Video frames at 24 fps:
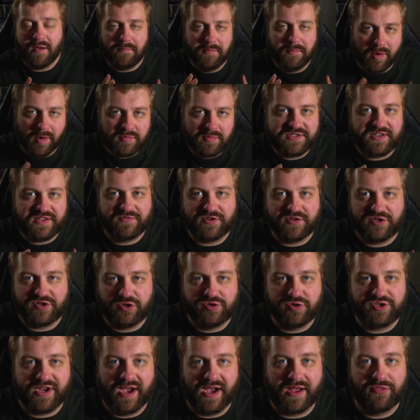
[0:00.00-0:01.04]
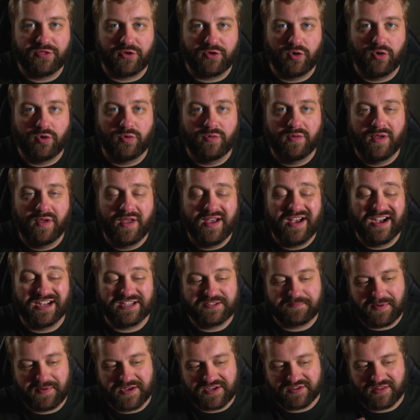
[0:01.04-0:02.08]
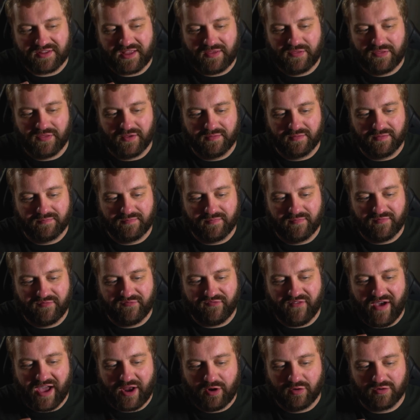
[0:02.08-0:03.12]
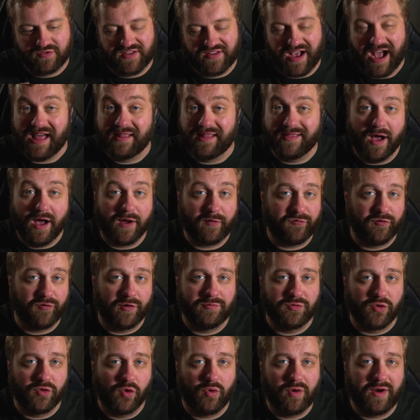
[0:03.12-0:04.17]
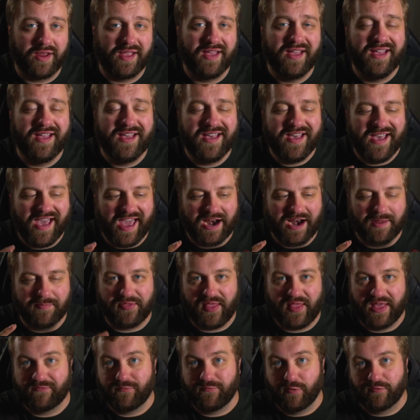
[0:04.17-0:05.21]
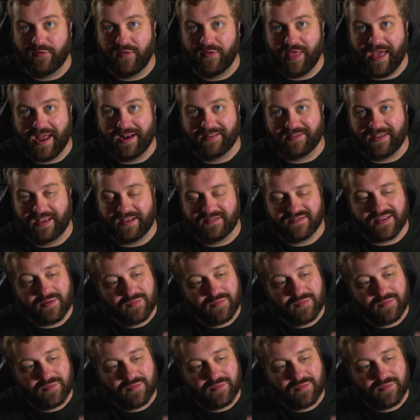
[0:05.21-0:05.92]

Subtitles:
Moments of it do shine through, especially in the final dialogue from Laurie, and I'm thankful for that at least.